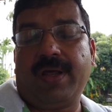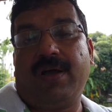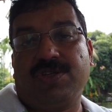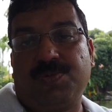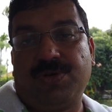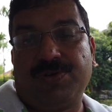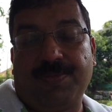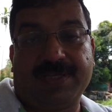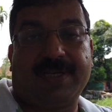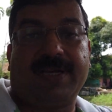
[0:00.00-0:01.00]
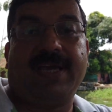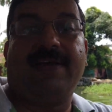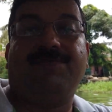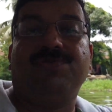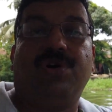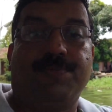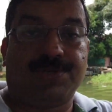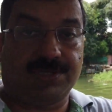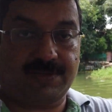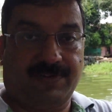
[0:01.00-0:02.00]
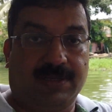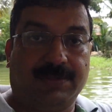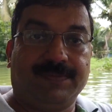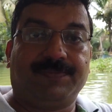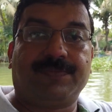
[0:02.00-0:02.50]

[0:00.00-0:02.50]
On a houseboat, you basically have two options available.